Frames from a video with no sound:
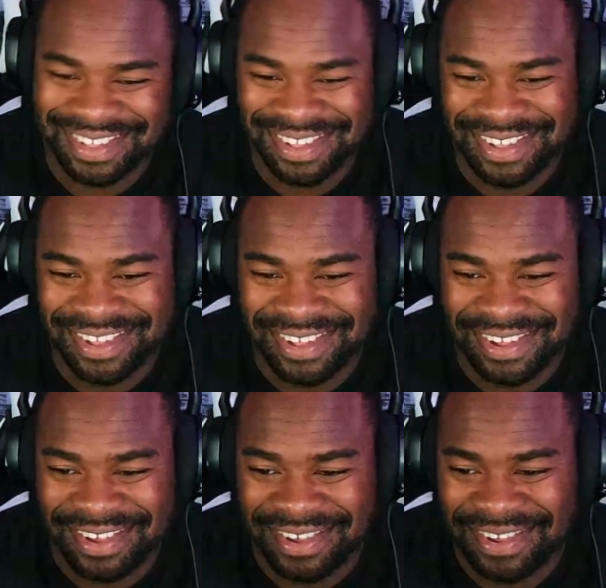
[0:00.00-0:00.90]
aren't they?
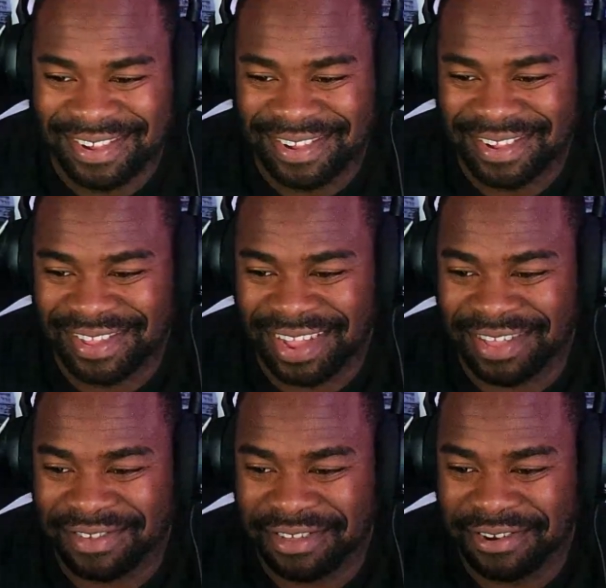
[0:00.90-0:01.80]
Night
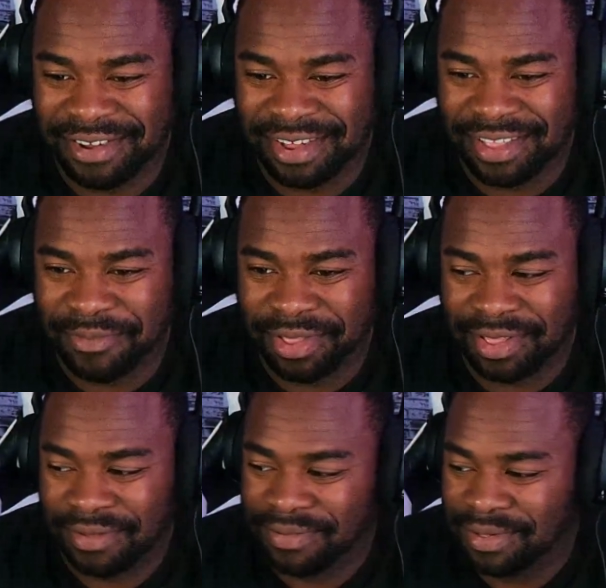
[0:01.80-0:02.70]
Security, that's the name of the
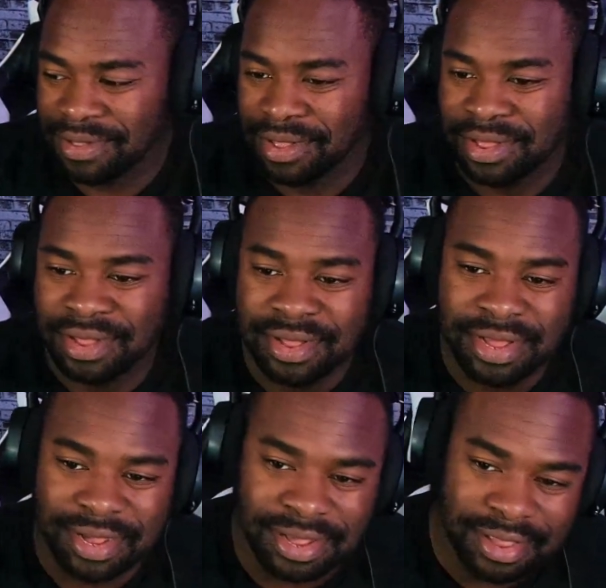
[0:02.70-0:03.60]
game. Oh,
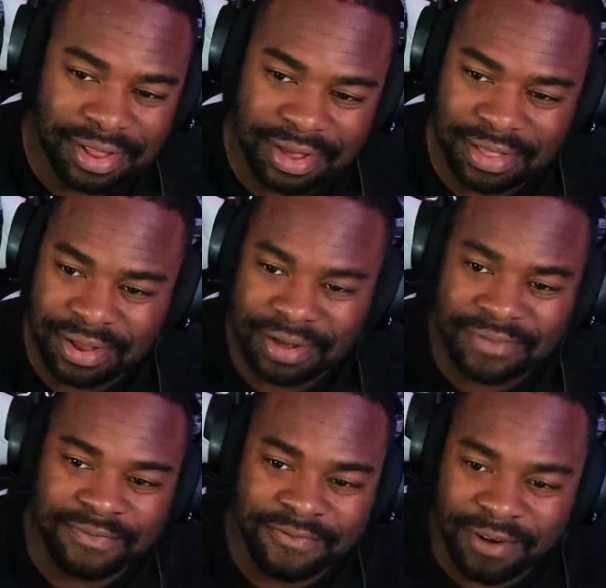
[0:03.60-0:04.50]
isn't isn't
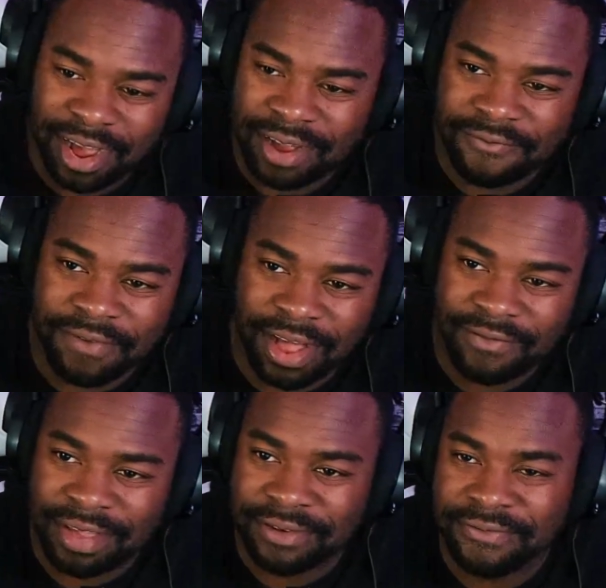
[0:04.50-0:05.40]
um Five Five
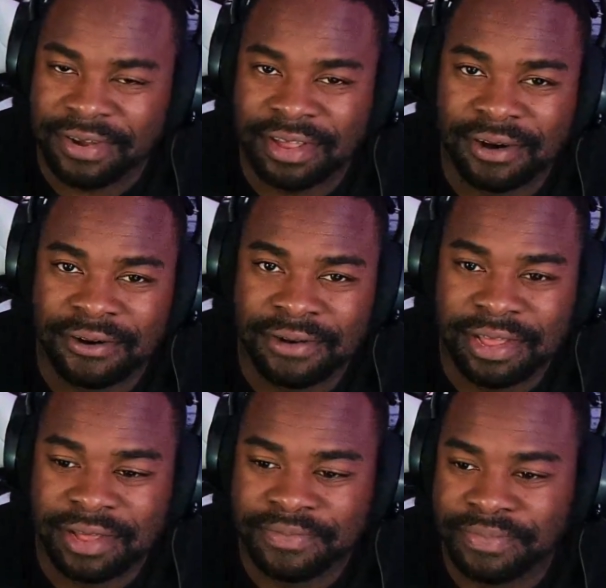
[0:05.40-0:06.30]
Nights at Freddy a horror
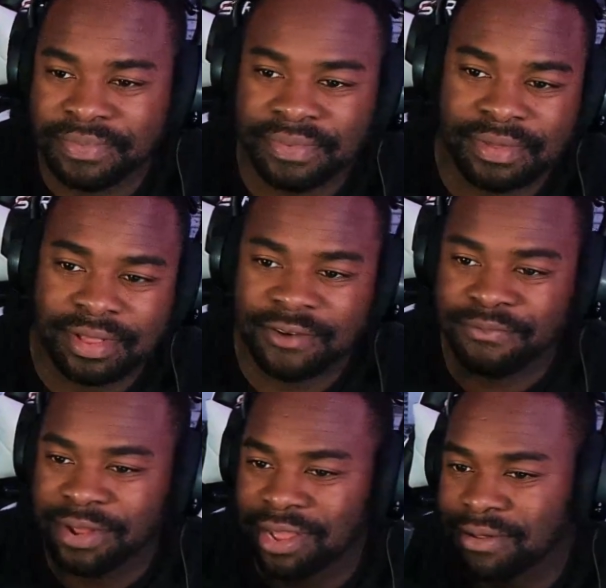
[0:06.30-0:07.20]
game? I never
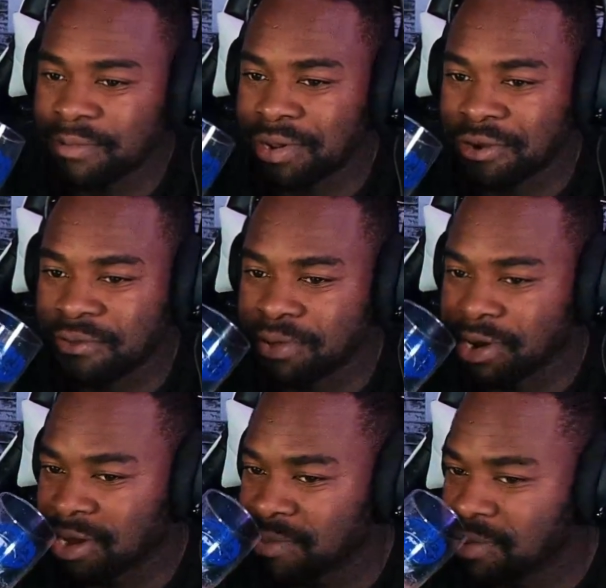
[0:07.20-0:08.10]
played that. My daughter played
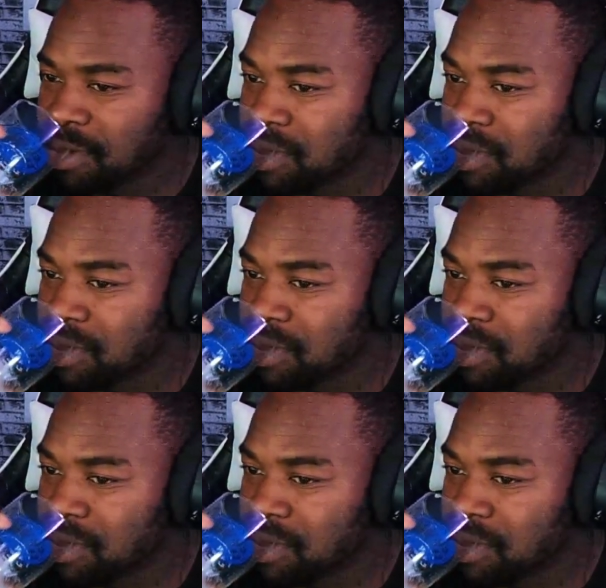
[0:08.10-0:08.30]
it a couple